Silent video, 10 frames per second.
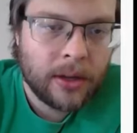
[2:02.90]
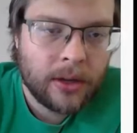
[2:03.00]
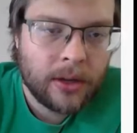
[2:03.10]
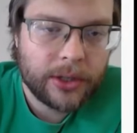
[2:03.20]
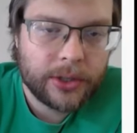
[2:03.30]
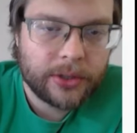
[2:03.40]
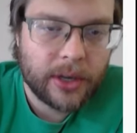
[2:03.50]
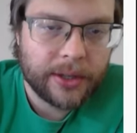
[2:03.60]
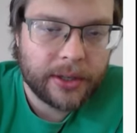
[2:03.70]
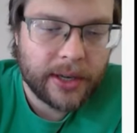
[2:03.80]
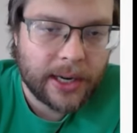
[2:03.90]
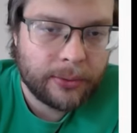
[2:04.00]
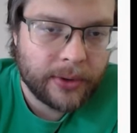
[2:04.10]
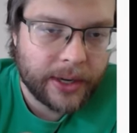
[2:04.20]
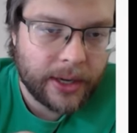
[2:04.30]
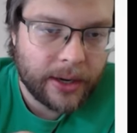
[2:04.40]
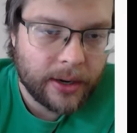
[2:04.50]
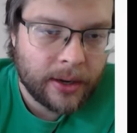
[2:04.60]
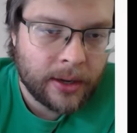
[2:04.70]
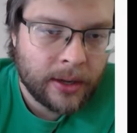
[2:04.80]
I'll just draw the graph right
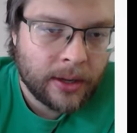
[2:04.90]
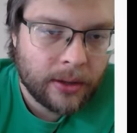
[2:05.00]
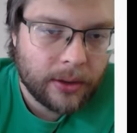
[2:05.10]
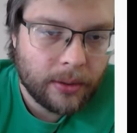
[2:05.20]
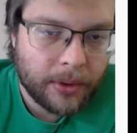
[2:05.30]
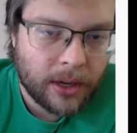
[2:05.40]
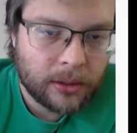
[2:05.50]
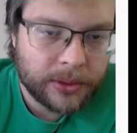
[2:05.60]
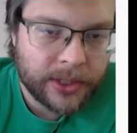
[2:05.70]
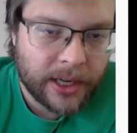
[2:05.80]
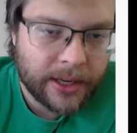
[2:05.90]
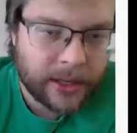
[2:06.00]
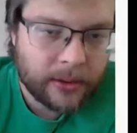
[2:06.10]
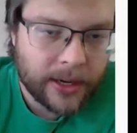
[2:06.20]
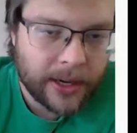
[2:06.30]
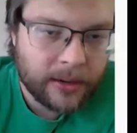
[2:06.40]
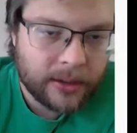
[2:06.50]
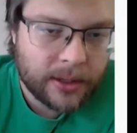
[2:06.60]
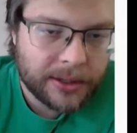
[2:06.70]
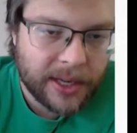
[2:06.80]
here. The ball was on the ground